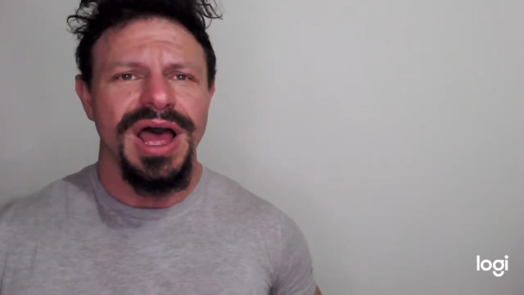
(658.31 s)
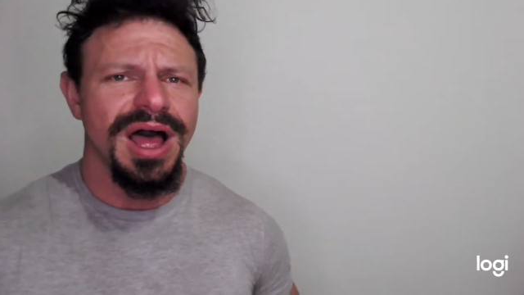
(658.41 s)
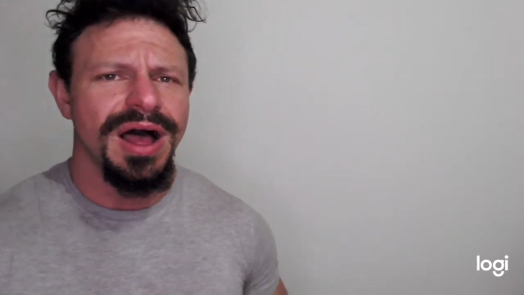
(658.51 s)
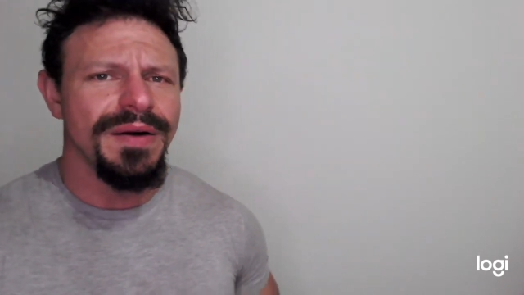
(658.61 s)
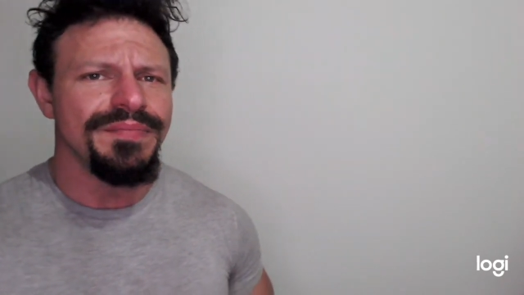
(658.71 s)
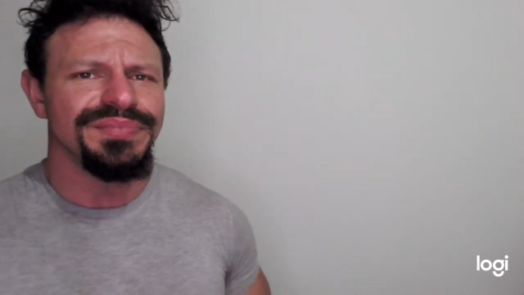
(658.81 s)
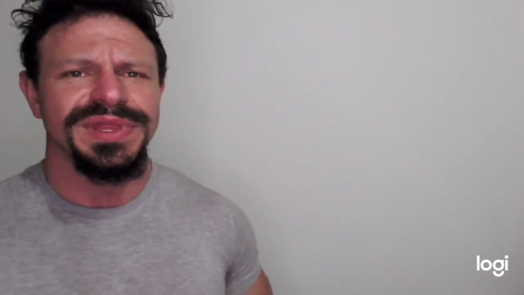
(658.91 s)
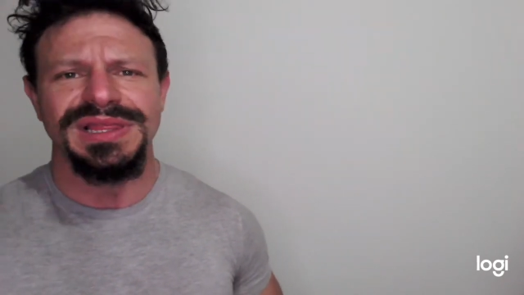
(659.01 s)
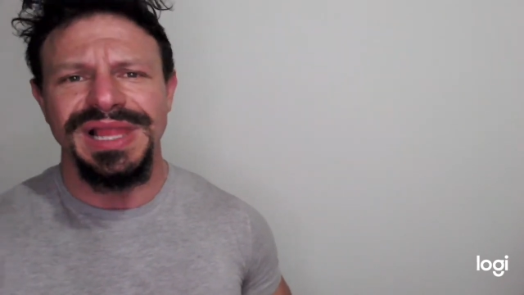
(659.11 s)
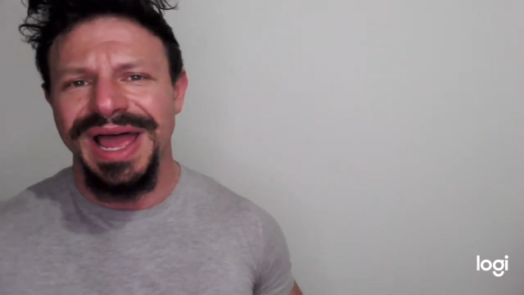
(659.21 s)
Um,
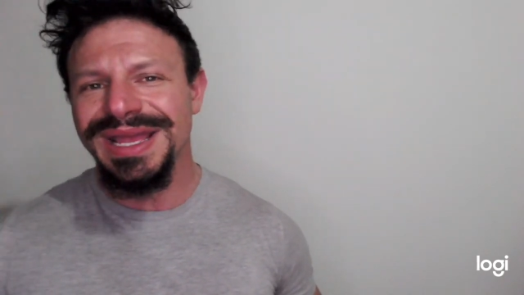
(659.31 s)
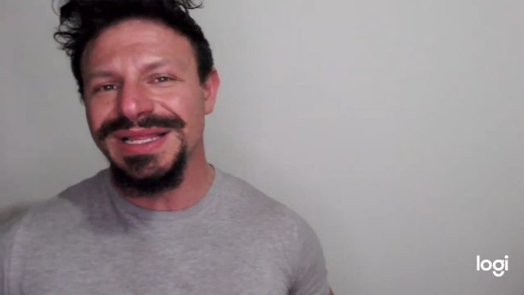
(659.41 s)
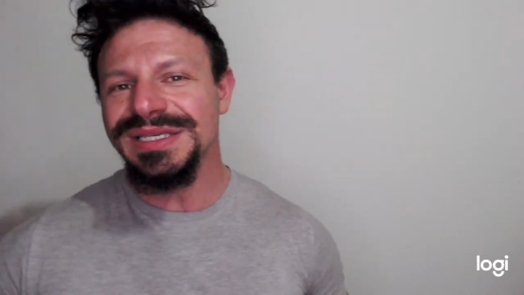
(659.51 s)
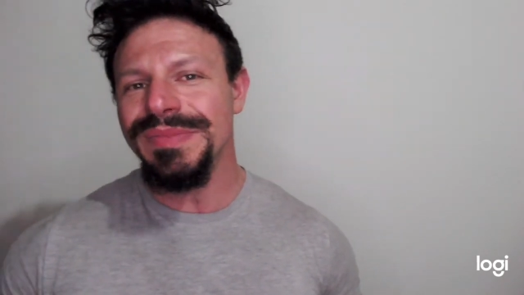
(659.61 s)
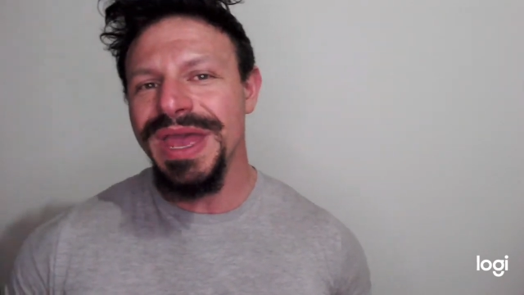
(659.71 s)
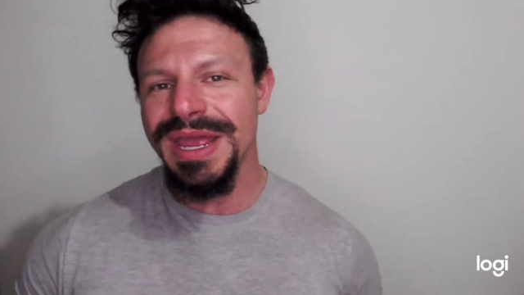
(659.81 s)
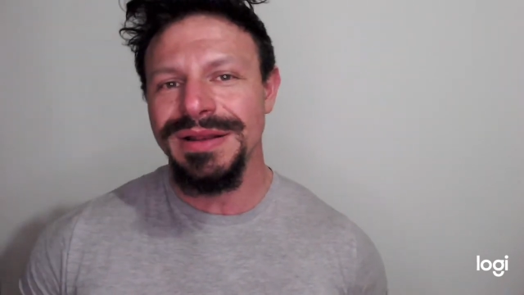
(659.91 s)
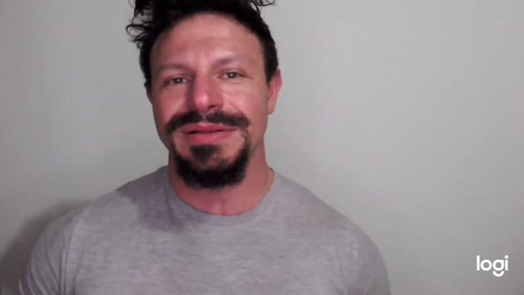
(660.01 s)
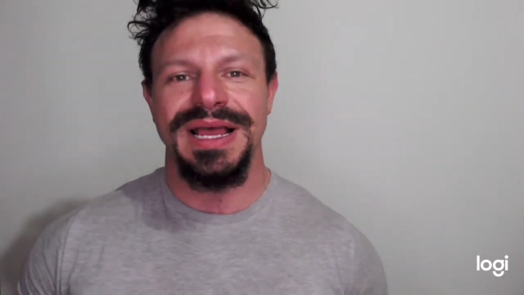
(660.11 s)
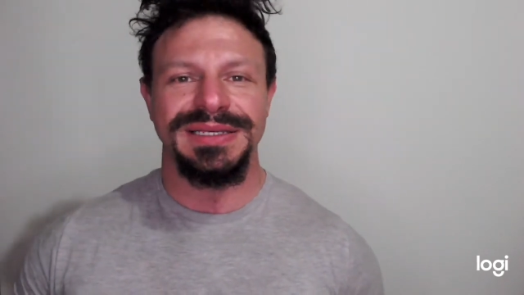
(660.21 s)
lion's
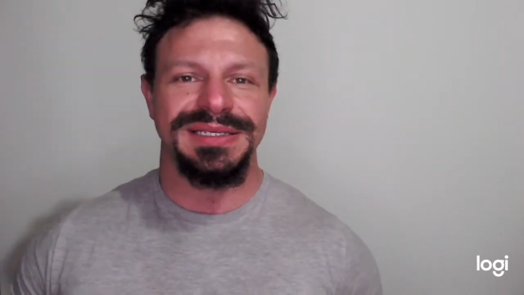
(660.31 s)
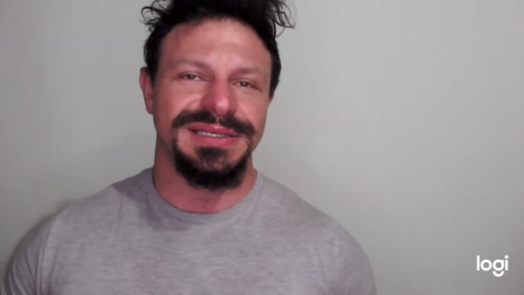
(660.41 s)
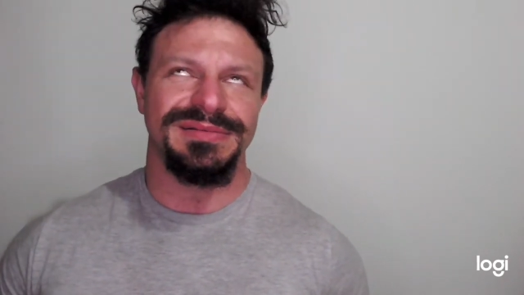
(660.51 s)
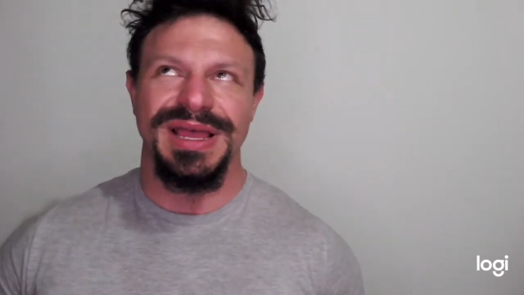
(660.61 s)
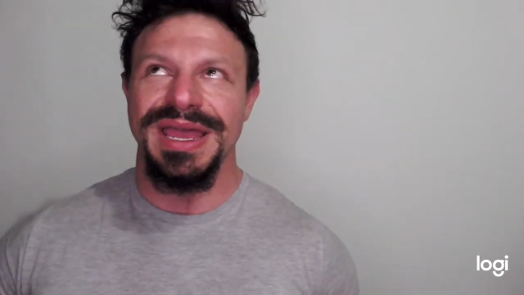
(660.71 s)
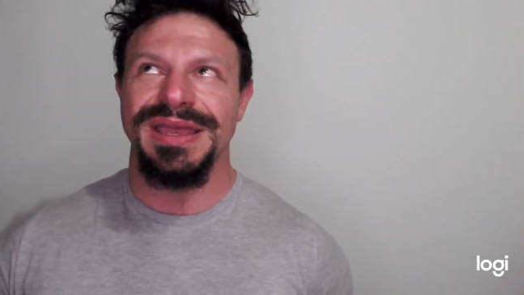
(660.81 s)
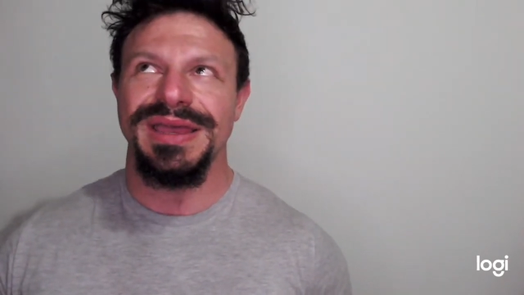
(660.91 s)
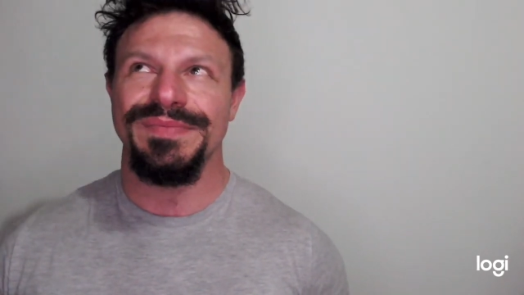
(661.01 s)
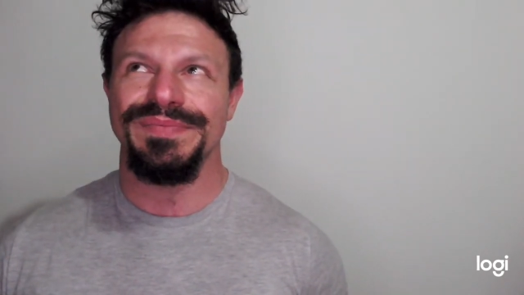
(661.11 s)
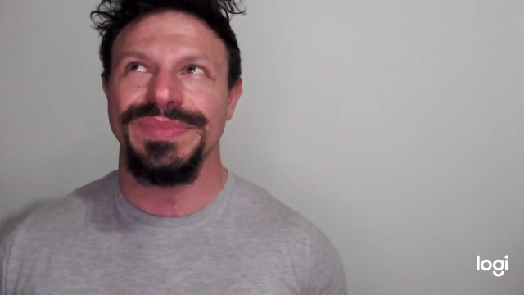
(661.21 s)
mane, that's like
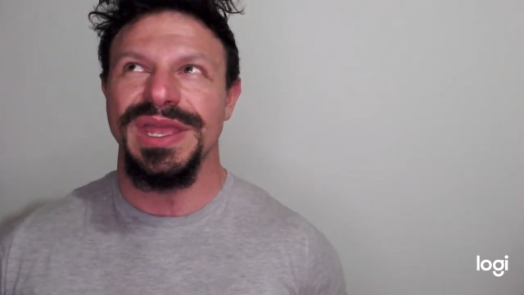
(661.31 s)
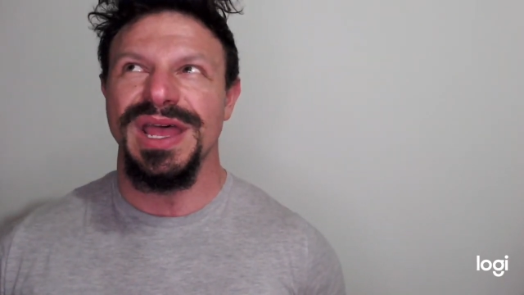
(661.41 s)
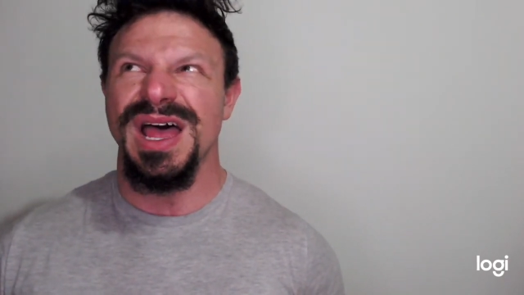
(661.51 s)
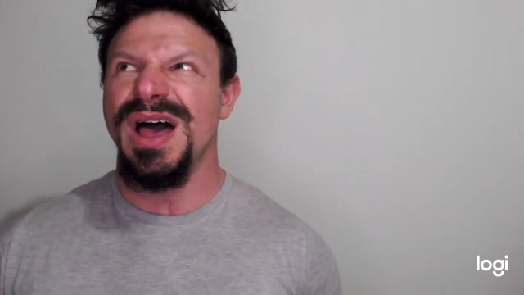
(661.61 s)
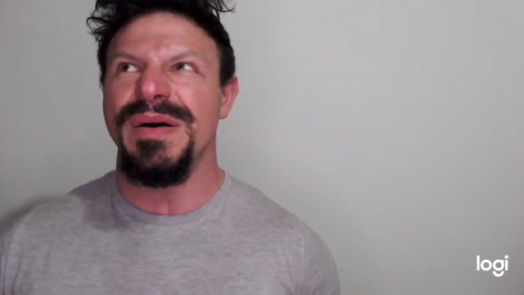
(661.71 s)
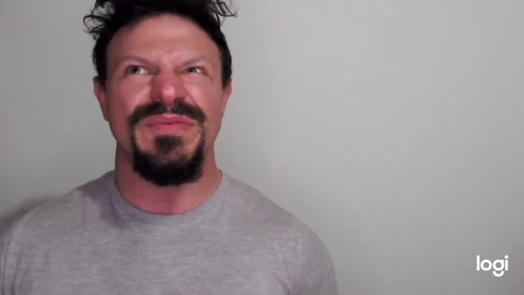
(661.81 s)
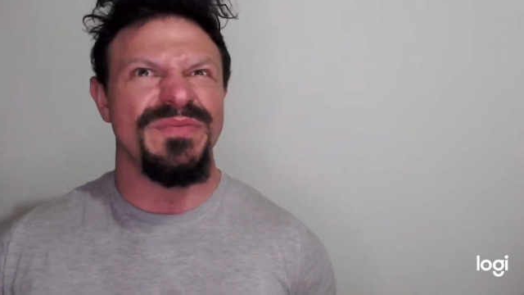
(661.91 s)
a